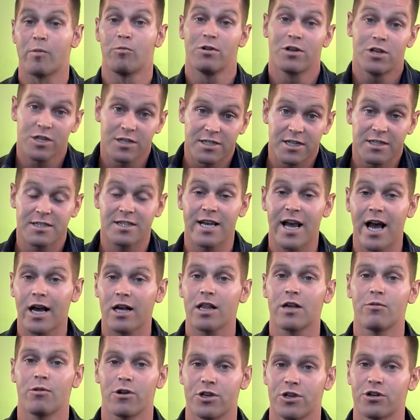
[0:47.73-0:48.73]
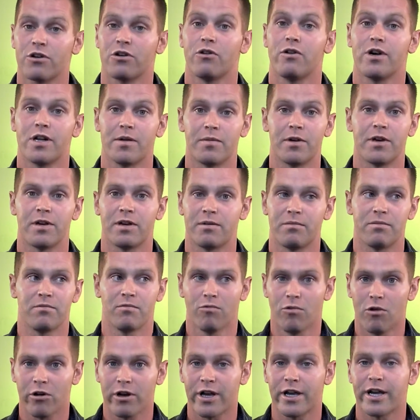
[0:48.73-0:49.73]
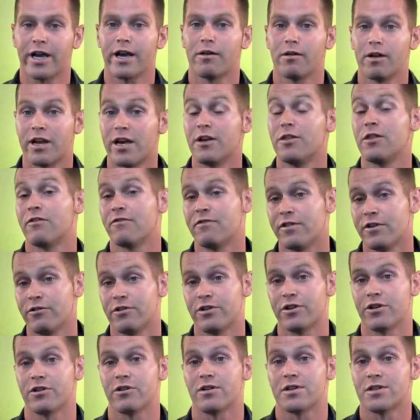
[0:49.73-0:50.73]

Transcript: which is exactly what you're going to be working in the future.